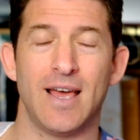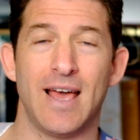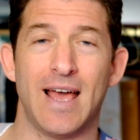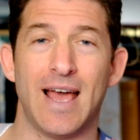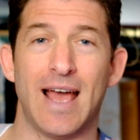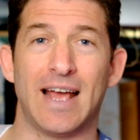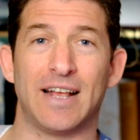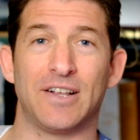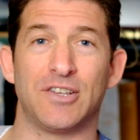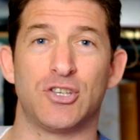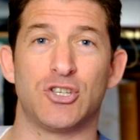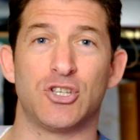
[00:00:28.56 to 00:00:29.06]

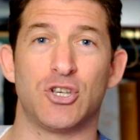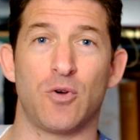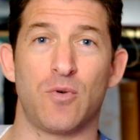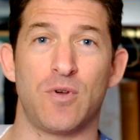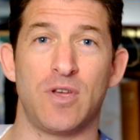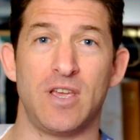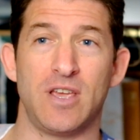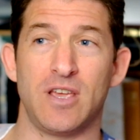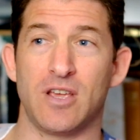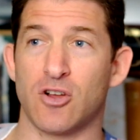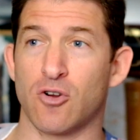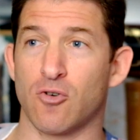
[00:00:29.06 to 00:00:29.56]
And so
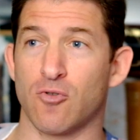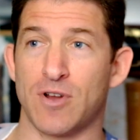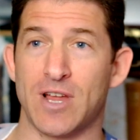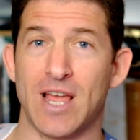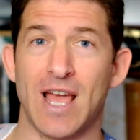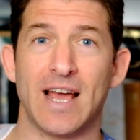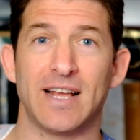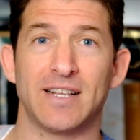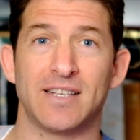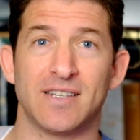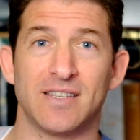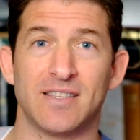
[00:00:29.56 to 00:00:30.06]
he
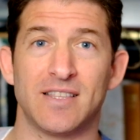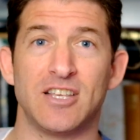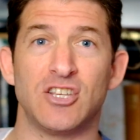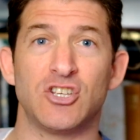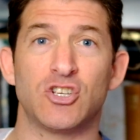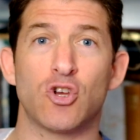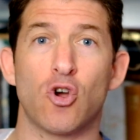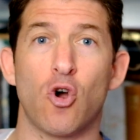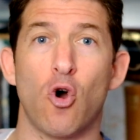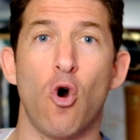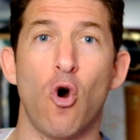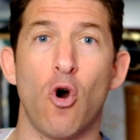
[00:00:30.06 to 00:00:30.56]
creates these
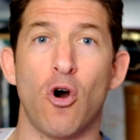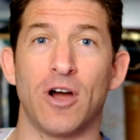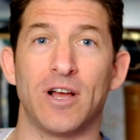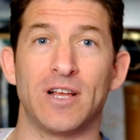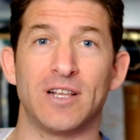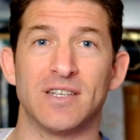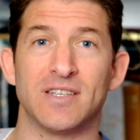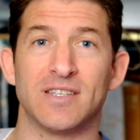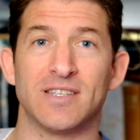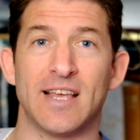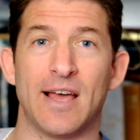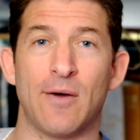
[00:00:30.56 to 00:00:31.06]

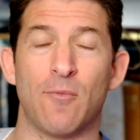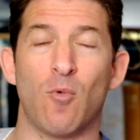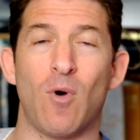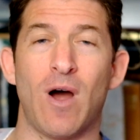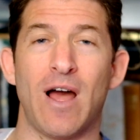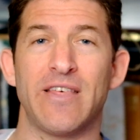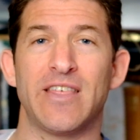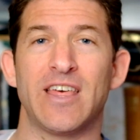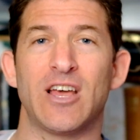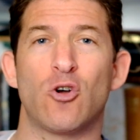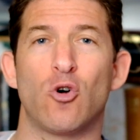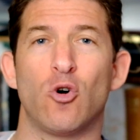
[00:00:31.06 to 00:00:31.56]
coins, and why
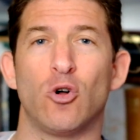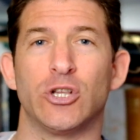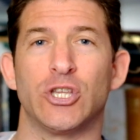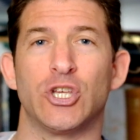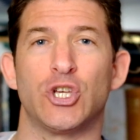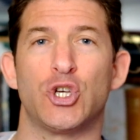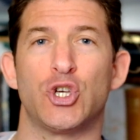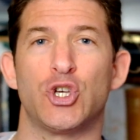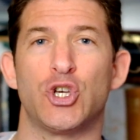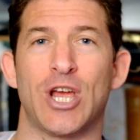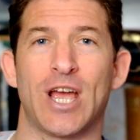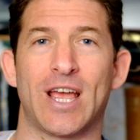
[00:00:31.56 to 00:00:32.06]
they're called a
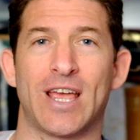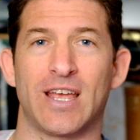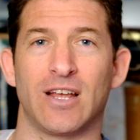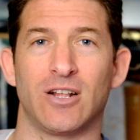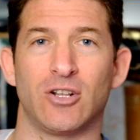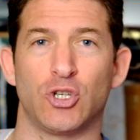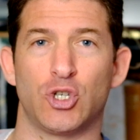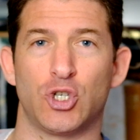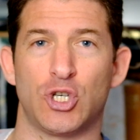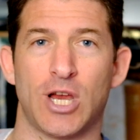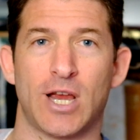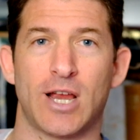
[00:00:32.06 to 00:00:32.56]
shekel.
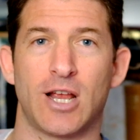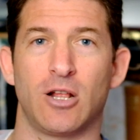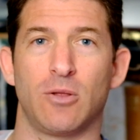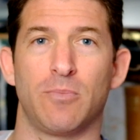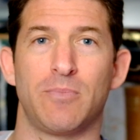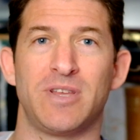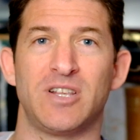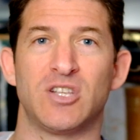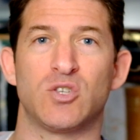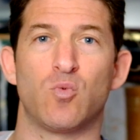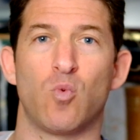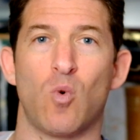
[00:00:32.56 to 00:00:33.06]
Shekel
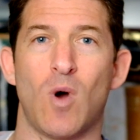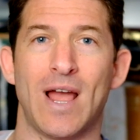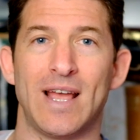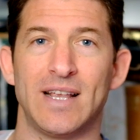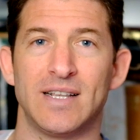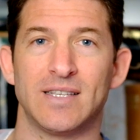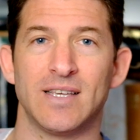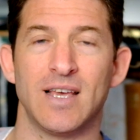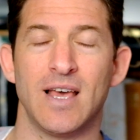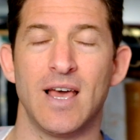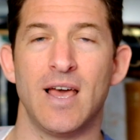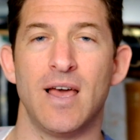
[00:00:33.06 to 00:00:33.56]
means
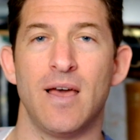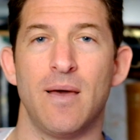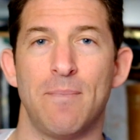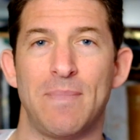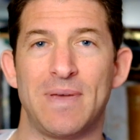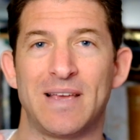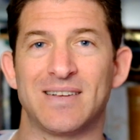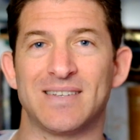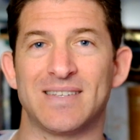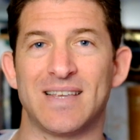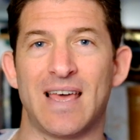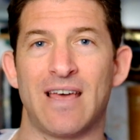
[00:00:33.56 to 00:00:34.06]
weight,
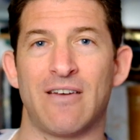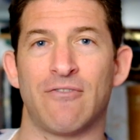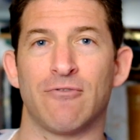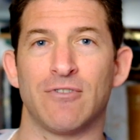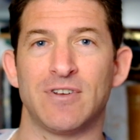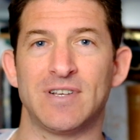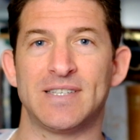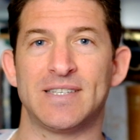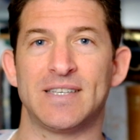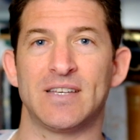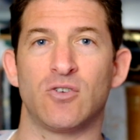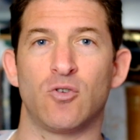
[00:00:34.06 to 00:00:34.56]
because every
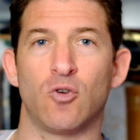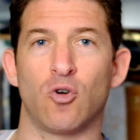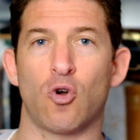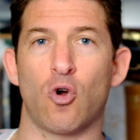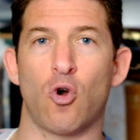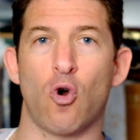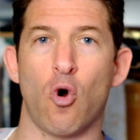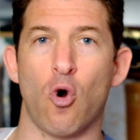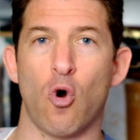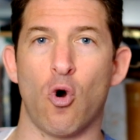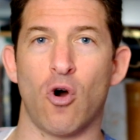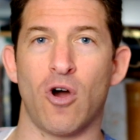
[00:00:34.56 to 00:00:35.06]
single
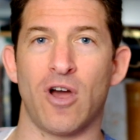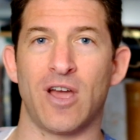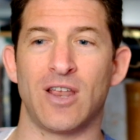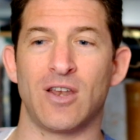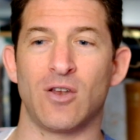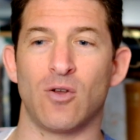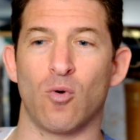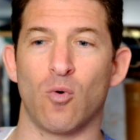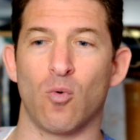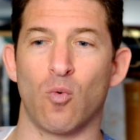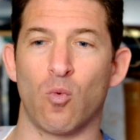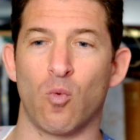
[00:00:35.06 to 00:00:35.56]
coin
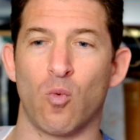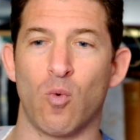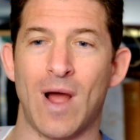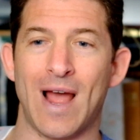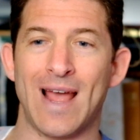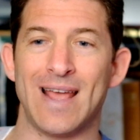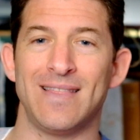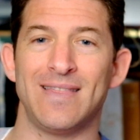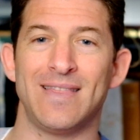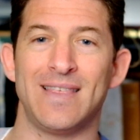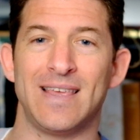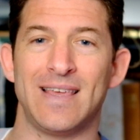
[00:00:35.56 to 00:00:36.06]

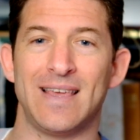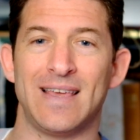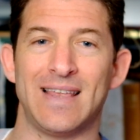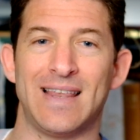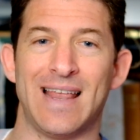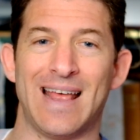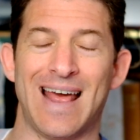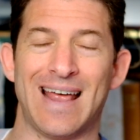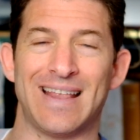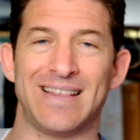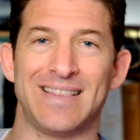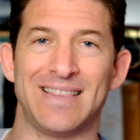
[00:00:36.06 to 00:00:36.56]
weighed it
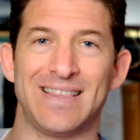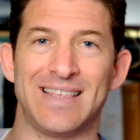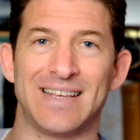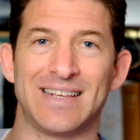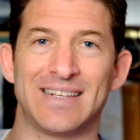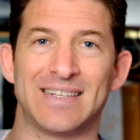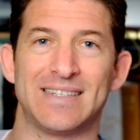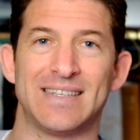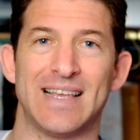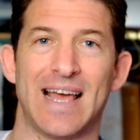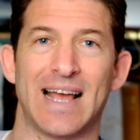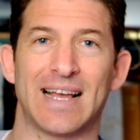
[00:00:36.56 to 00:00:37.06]
had the
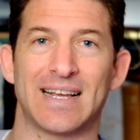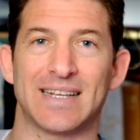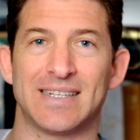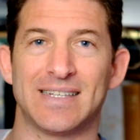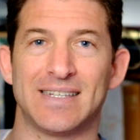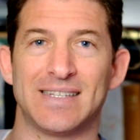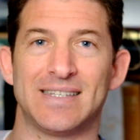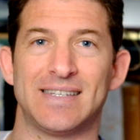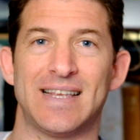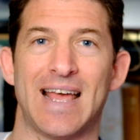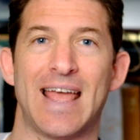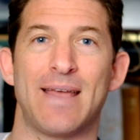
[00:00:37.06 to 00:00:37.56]
exact
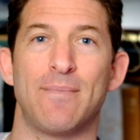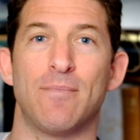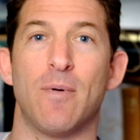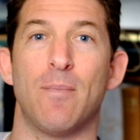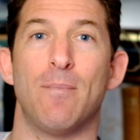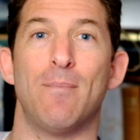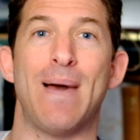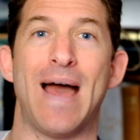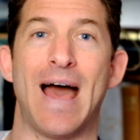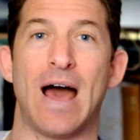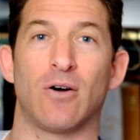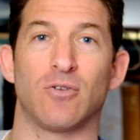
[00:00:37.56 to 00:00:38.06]
same
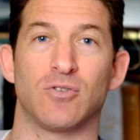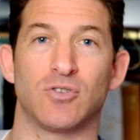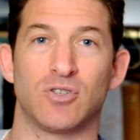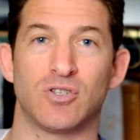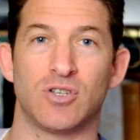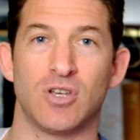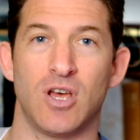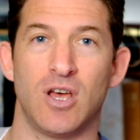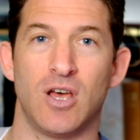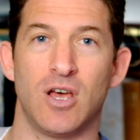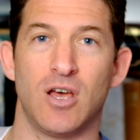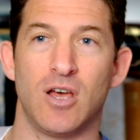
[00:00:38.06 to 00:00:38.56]
amount,
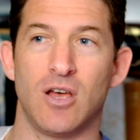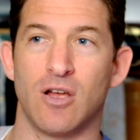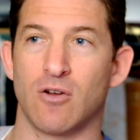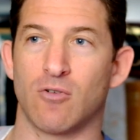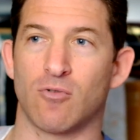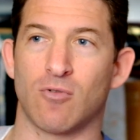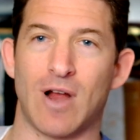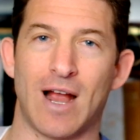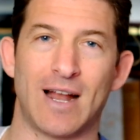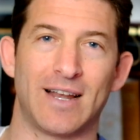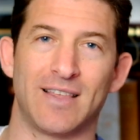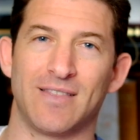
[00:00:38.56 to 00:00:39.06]

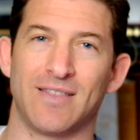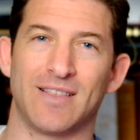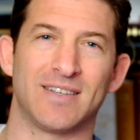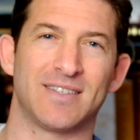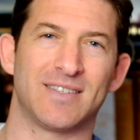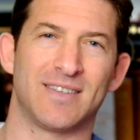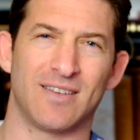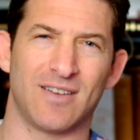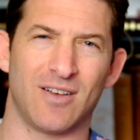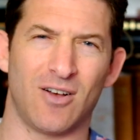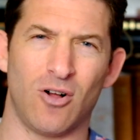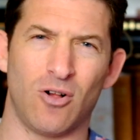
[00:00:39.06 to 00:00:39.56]
right? And there's
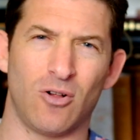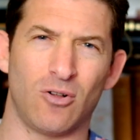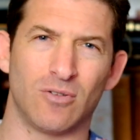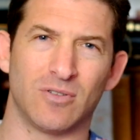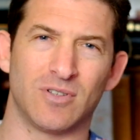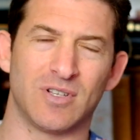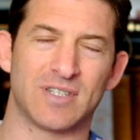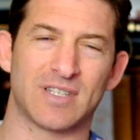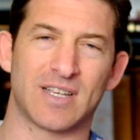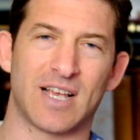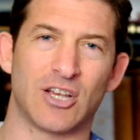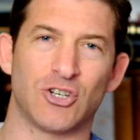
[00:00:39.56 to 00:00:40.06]
a whole
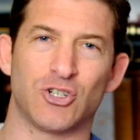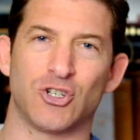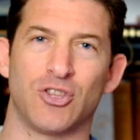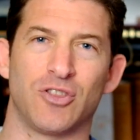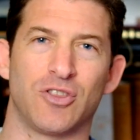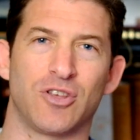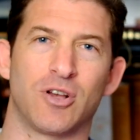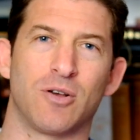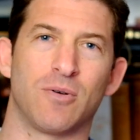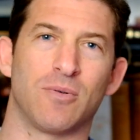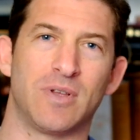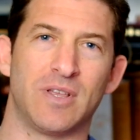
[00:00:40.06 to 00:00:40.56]

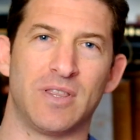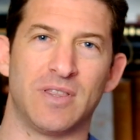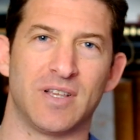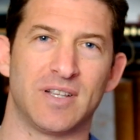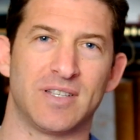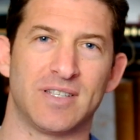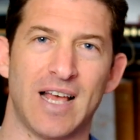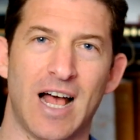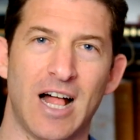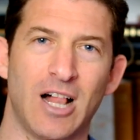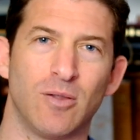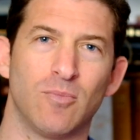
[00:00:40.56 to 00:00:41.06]
discussion in the
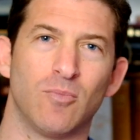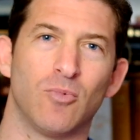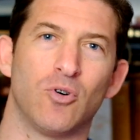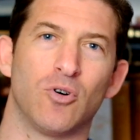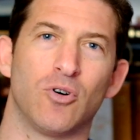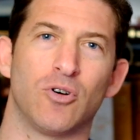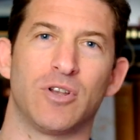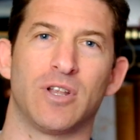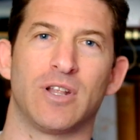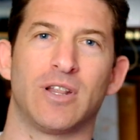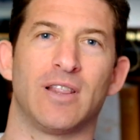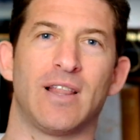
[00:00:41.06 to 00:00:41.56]

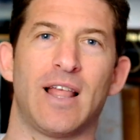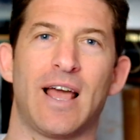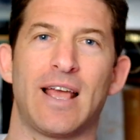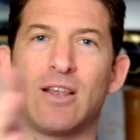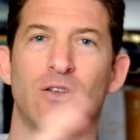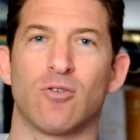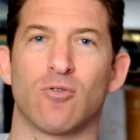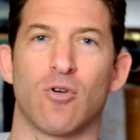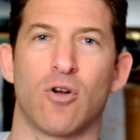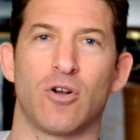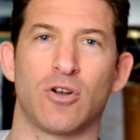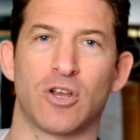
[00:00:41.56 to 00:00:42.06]
Talmud and
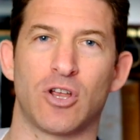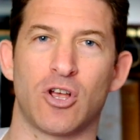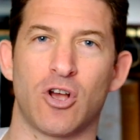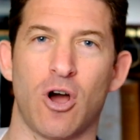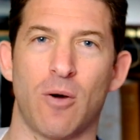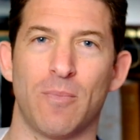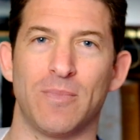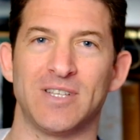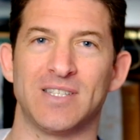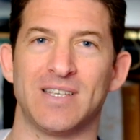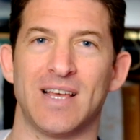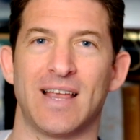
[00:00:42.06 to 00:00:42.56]
later on in
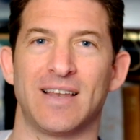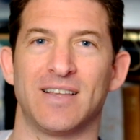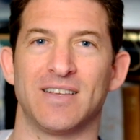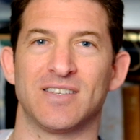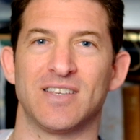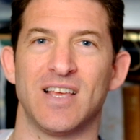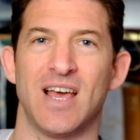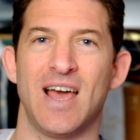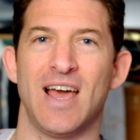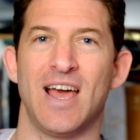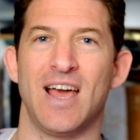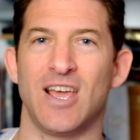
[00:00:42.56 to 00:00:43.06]
commentators,
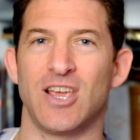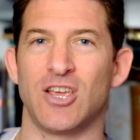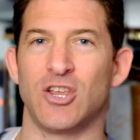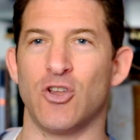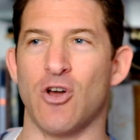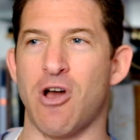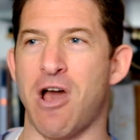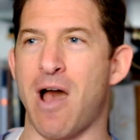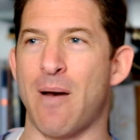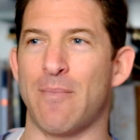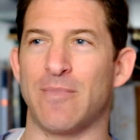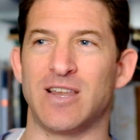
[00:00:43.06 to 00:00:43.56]

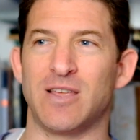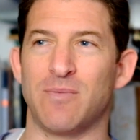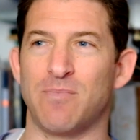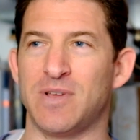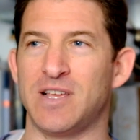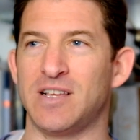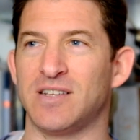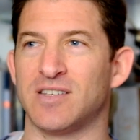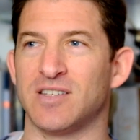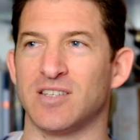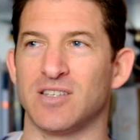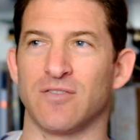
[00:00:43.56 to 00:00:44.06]
how many
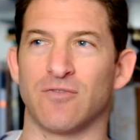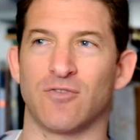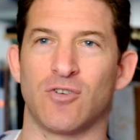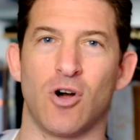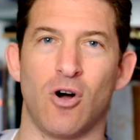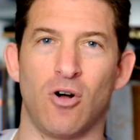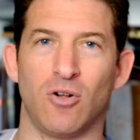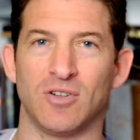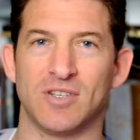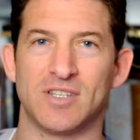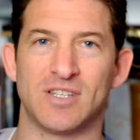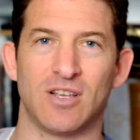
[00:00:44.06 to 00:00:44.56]
pieces of
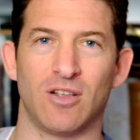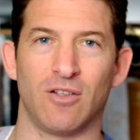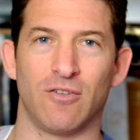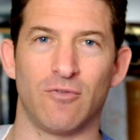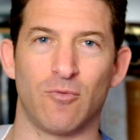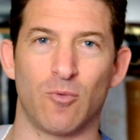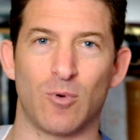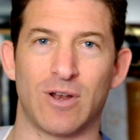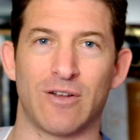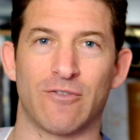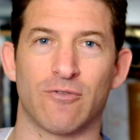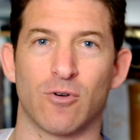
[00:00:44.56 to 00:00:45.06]
gold, silver,
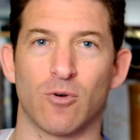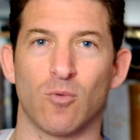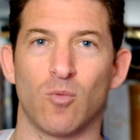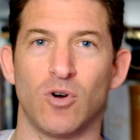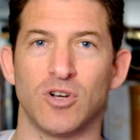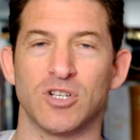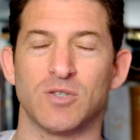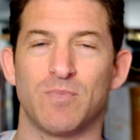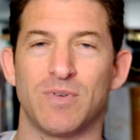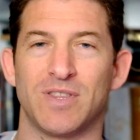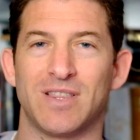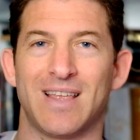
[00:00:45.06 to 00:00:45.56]
whatever it
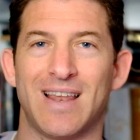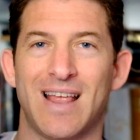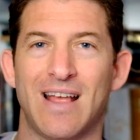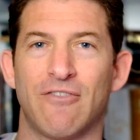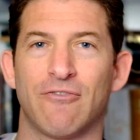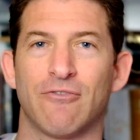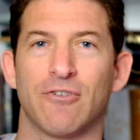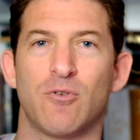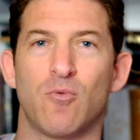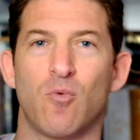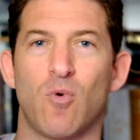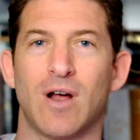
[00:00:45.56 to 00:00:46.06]
was, but that
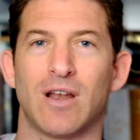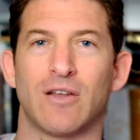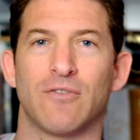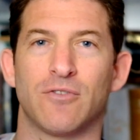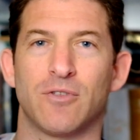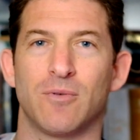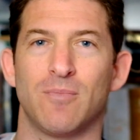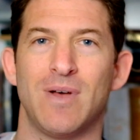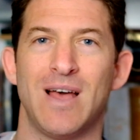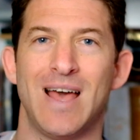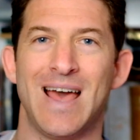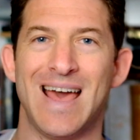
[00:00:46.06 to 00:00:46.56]
every one of
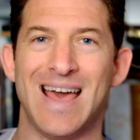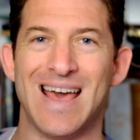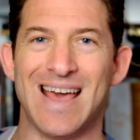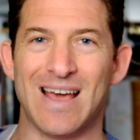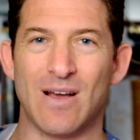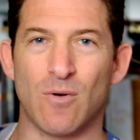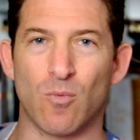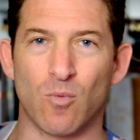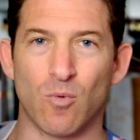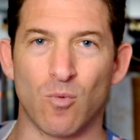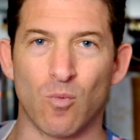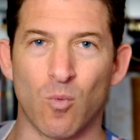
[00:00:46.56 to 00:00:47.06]
them
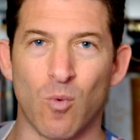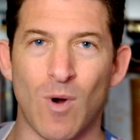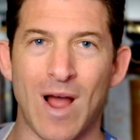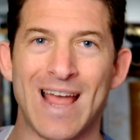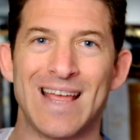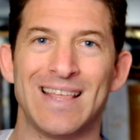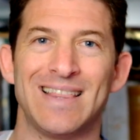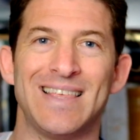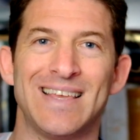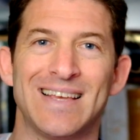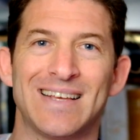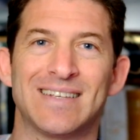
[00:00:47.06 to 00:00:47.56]

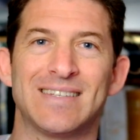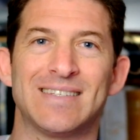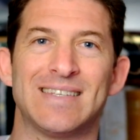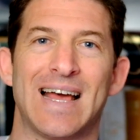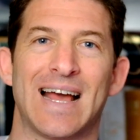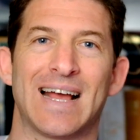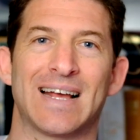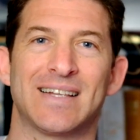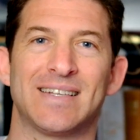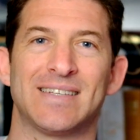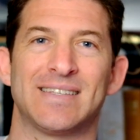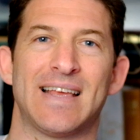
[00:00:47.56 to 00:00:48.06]
weighed the
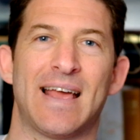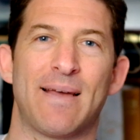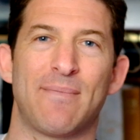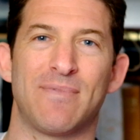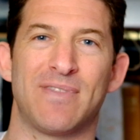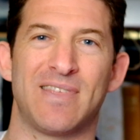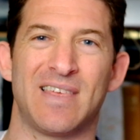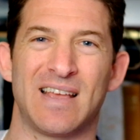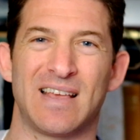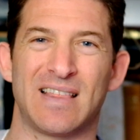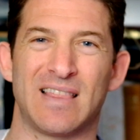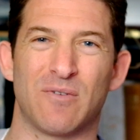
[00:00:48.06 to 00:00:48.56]
exact same
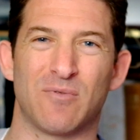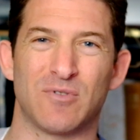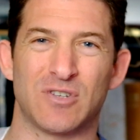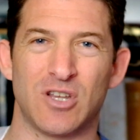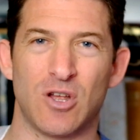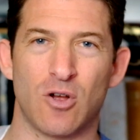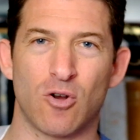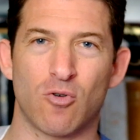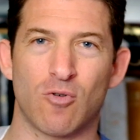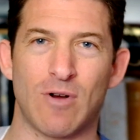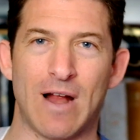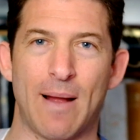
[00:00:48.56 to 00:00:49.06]
thing. There was
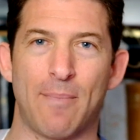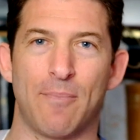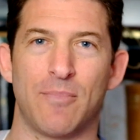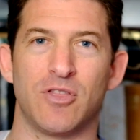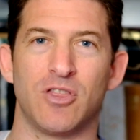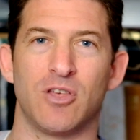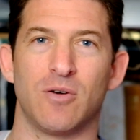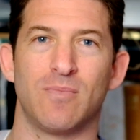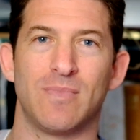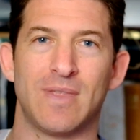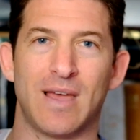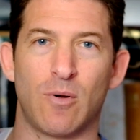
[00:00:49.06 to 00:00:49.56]
no crap in
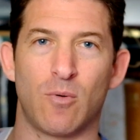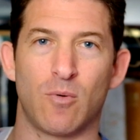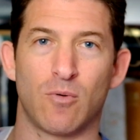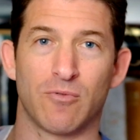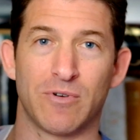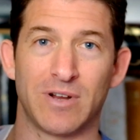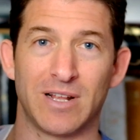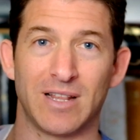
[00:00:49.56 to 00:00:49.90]
them. They were